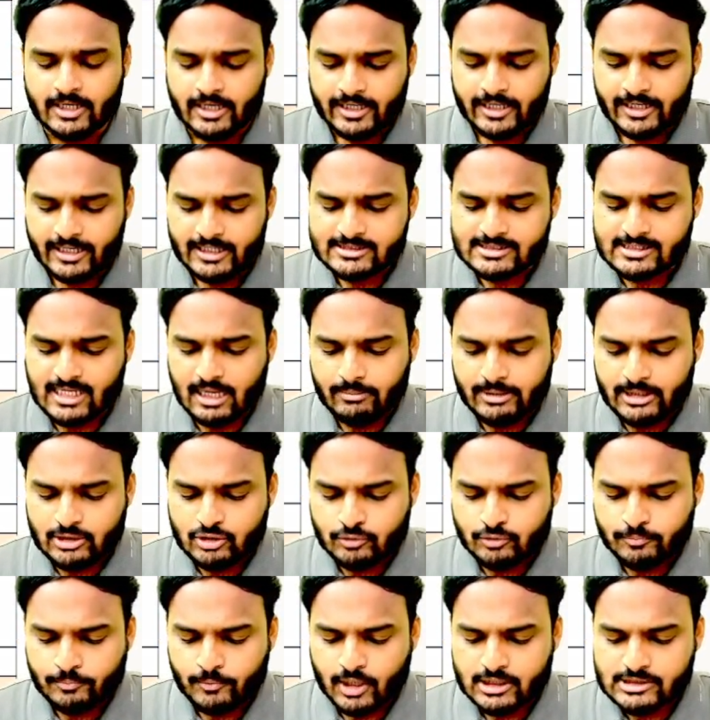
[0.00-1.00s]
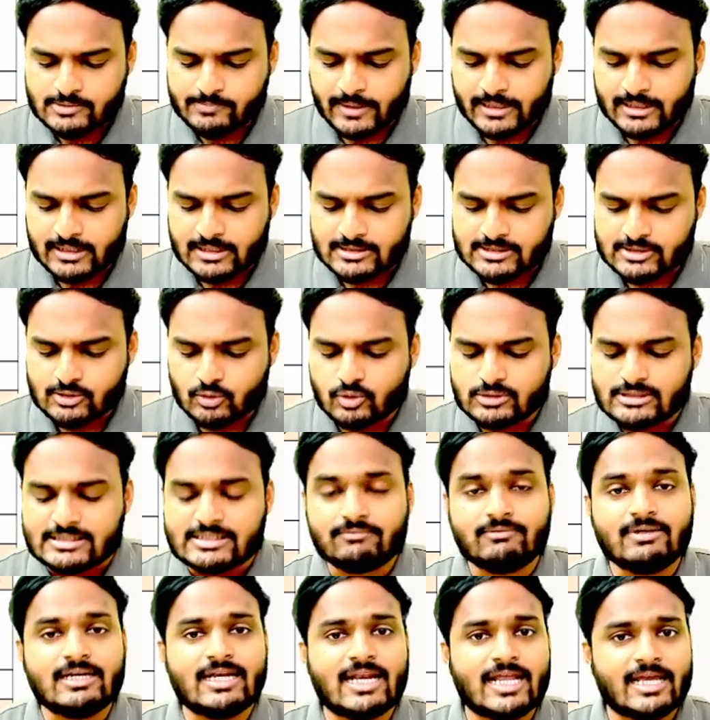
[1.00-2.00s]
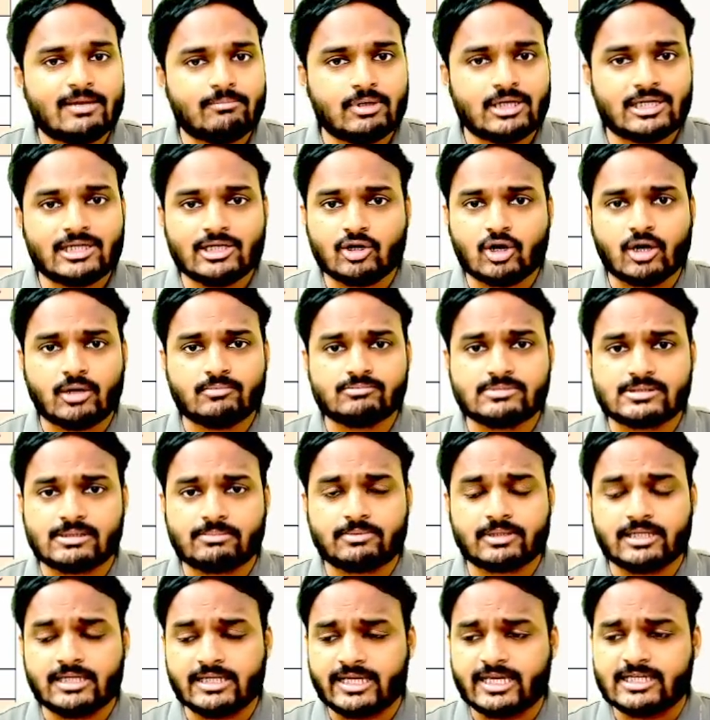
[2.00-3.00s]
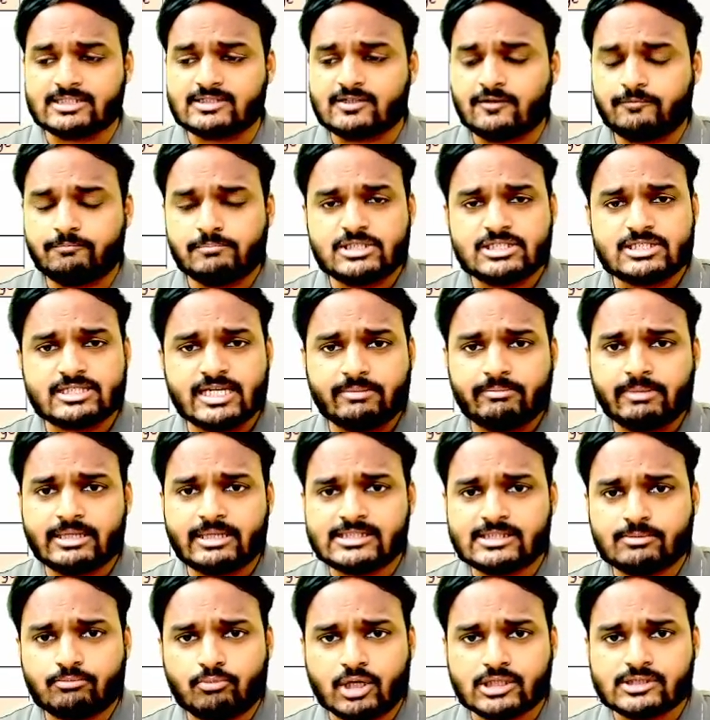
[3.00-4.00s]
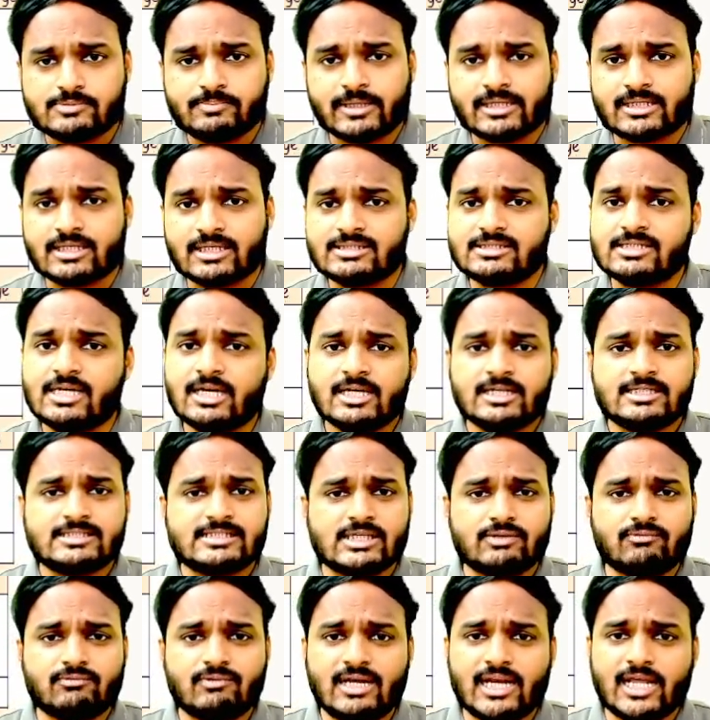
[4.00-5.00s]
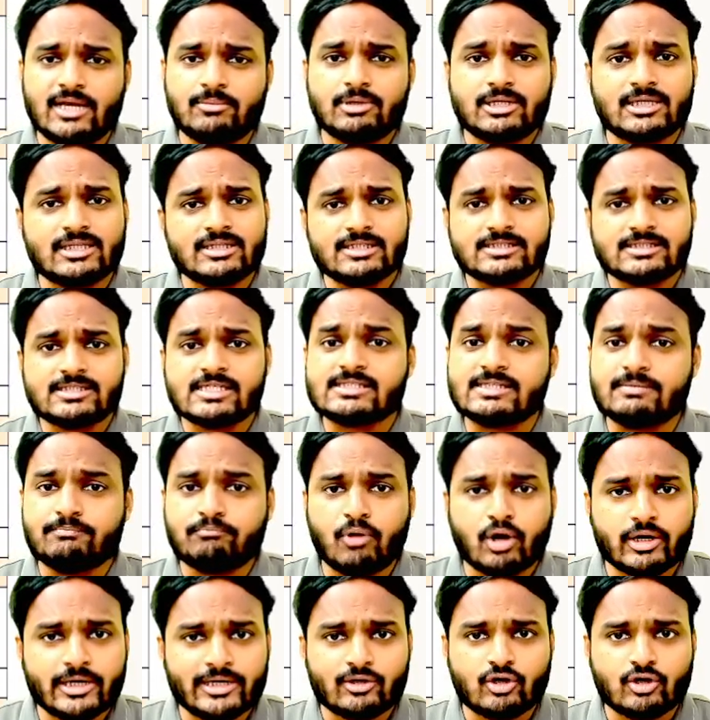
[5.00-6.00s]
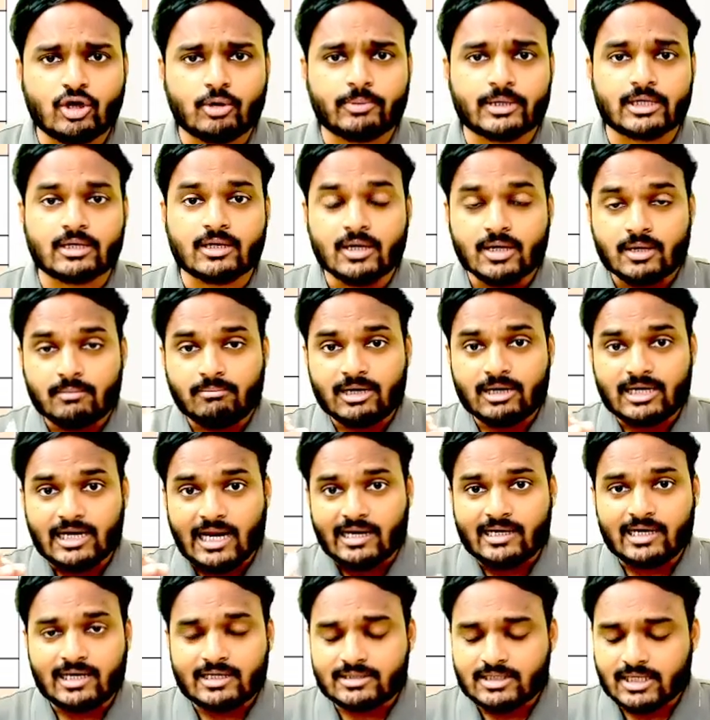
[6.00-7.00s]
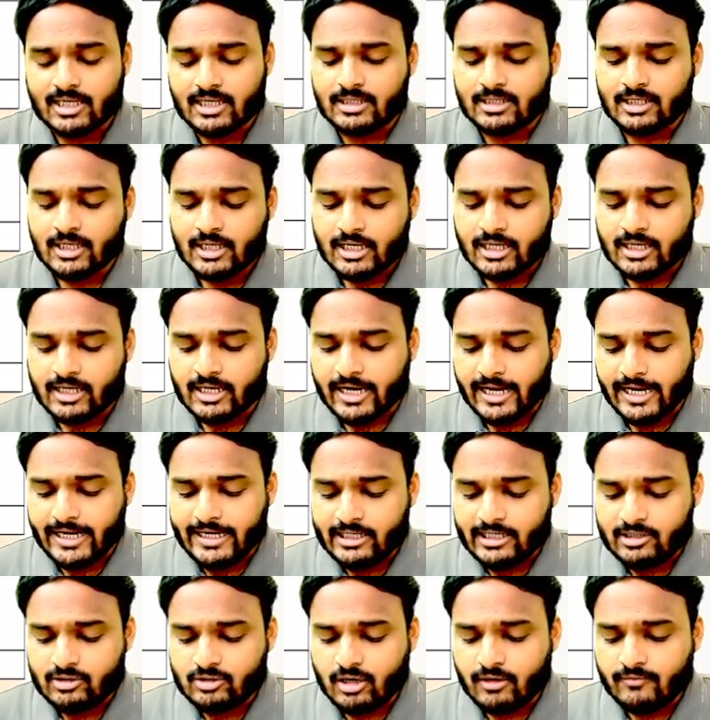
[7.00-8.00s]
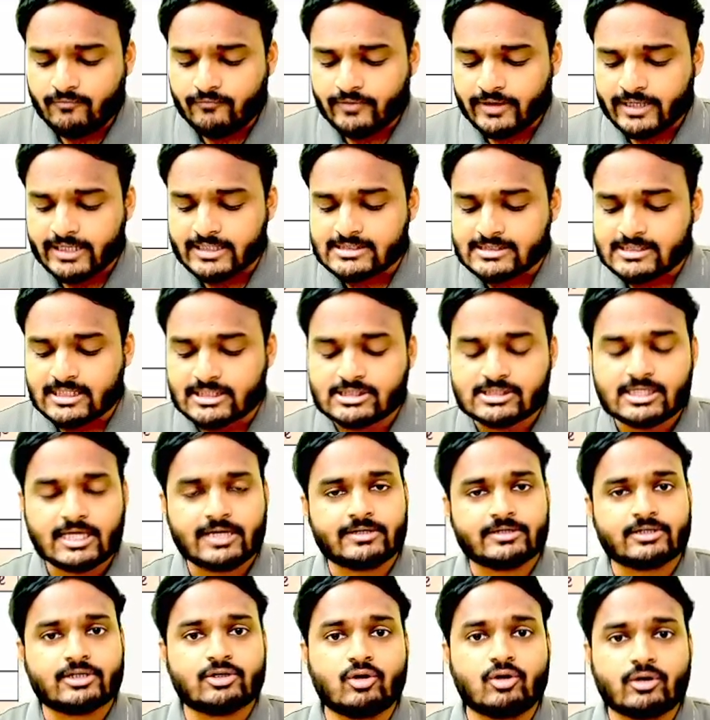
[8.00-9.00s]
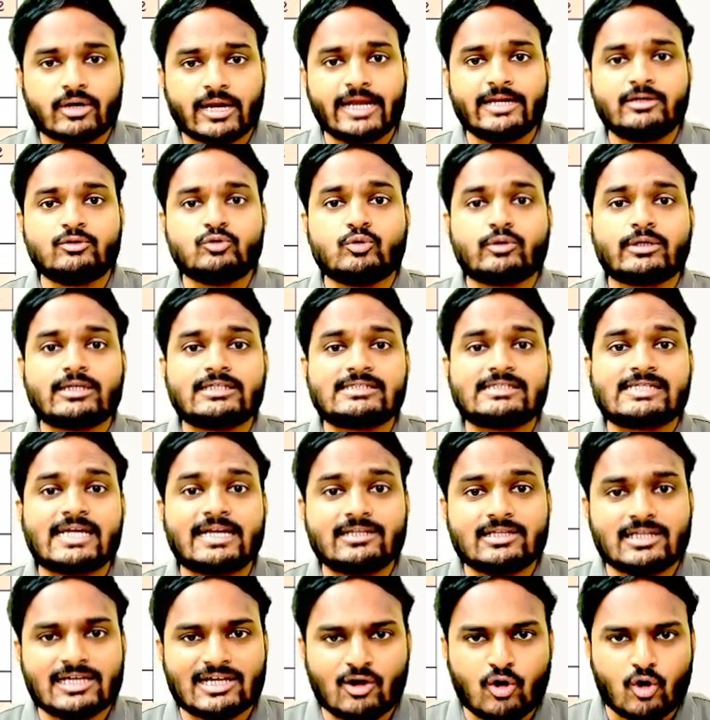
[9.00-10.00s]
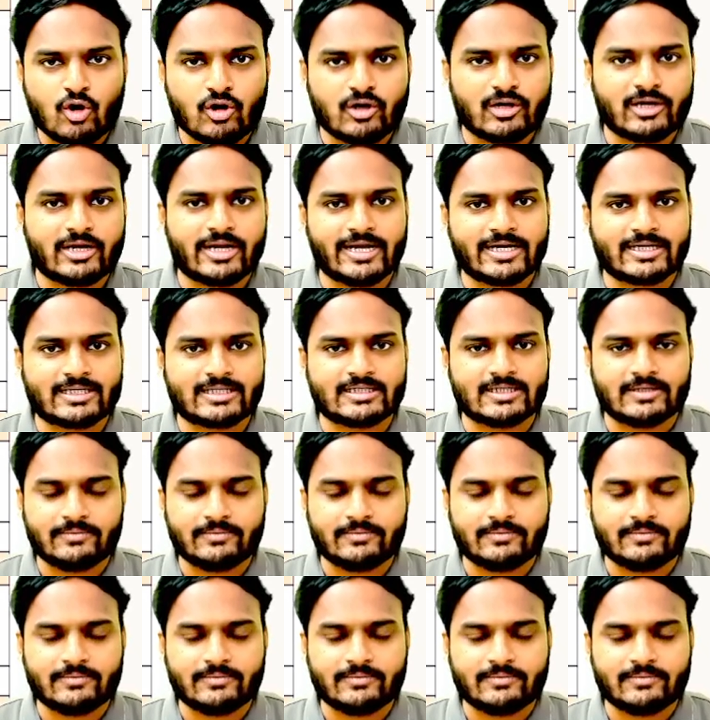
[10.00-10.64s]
Next, coming to prospectus, civil liability concept. In case of misstatements in prospectus, civil liability, this is important topic. But under that, right of rescission, right to rescind the contract.